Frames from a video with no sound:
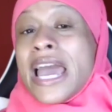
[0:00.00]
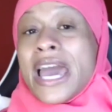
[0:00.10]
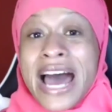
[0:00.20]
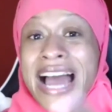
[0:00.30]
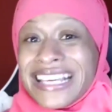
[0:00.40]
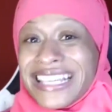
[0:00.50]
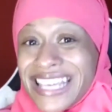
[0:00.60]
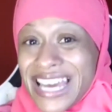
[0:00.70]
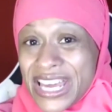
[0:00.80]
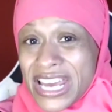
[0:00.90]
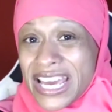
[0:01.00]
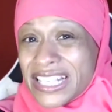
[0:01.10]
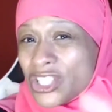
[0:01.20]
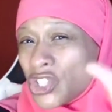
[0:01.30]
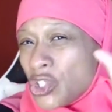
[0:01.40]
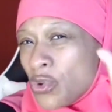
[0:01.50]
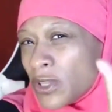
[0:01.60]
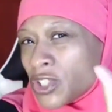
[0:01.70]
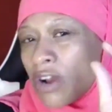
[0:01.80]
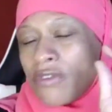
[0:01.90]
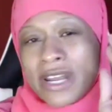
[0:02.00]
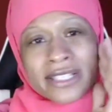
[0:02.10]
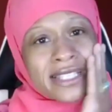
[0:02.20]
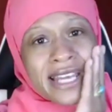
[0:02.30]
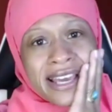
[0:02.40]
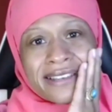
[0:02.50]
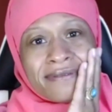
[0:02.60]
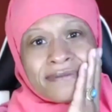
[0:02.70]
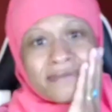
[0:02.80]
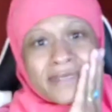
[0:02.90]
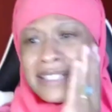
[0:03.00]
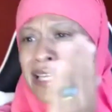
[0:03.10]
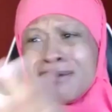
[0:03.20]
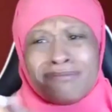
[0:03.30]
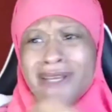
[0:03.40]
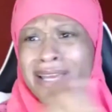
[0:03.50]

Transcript: And I get it to a certain extent because I,